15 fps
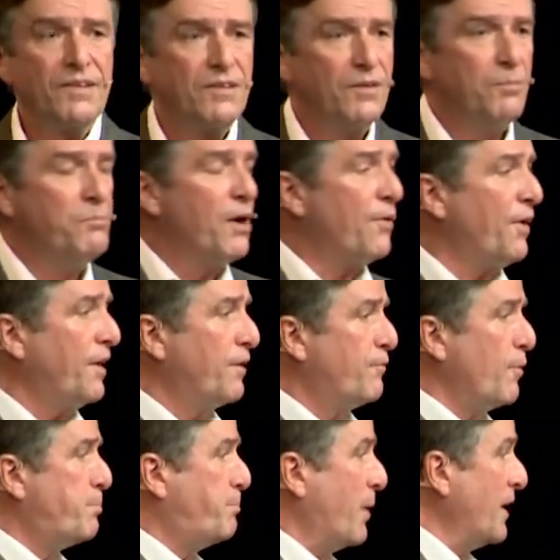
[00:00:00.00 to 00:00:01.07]
The myriad of
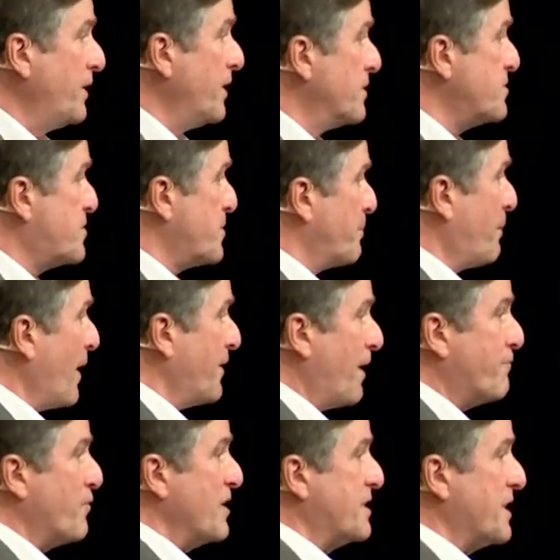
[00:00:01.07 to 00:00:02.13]
opinions about
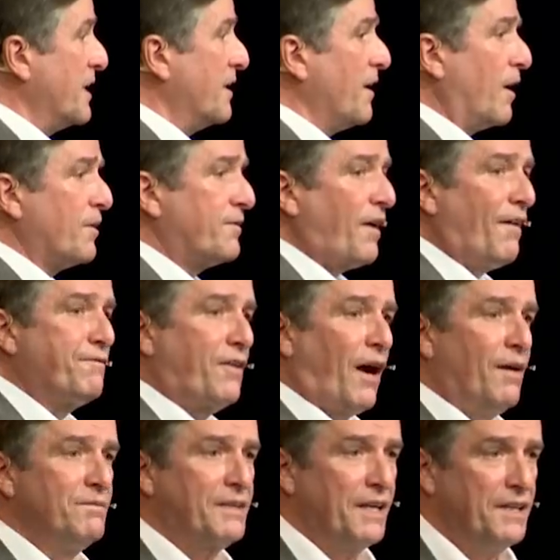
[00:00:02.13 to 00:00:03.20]
everything are, have
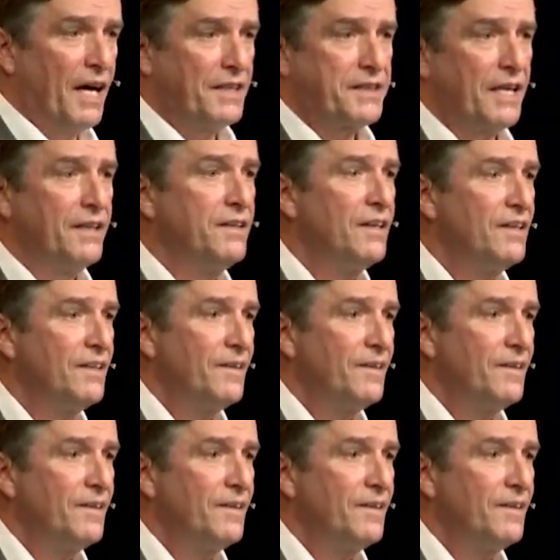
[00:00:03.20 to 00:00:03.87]
come to nothing.